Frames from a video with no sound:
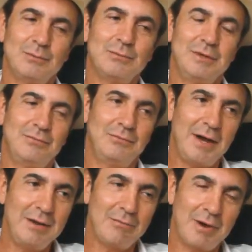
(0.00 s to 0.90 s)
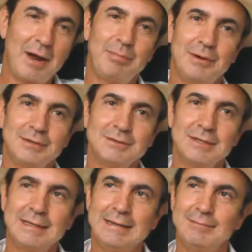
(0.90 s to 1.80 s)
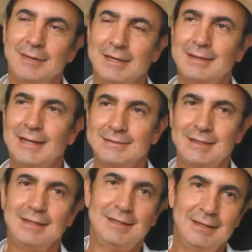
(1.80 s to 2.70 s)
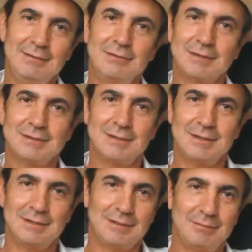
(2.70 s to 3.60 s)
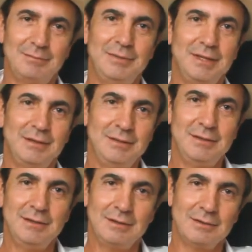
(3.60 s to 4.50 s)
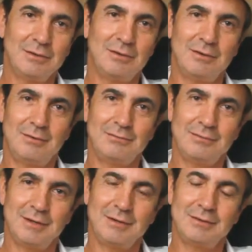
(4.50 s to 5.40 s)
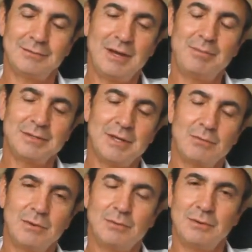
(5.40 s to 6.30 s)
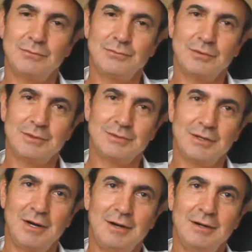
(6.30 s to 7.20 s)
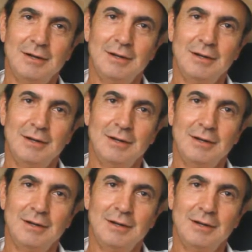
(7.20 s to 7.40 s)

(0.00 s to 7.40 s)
we find wrappers, but it doesn't give us a big yield of the wrappers that we want for the cigar.